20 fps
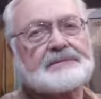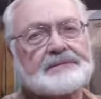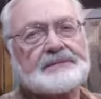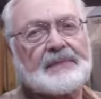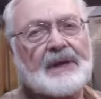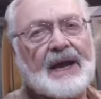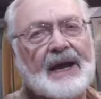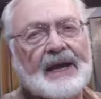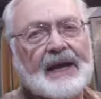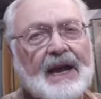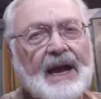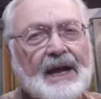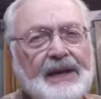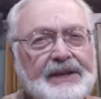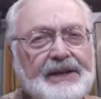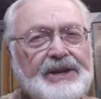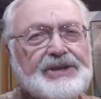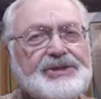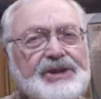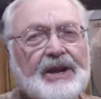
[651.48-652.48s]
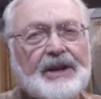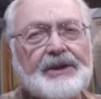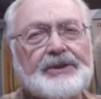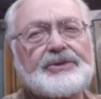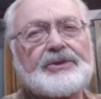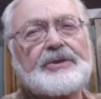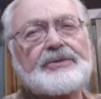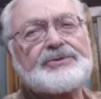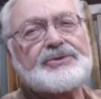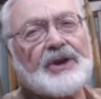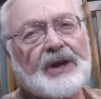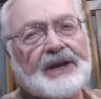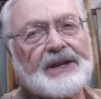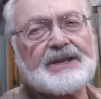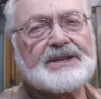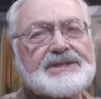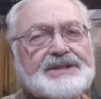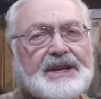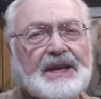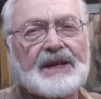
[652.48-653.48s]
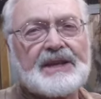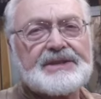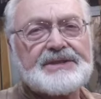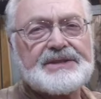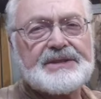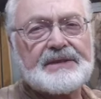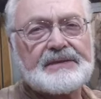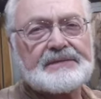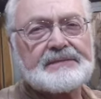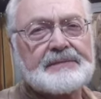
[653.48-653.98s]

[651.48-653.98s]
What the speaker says: I got degenerative joint disease.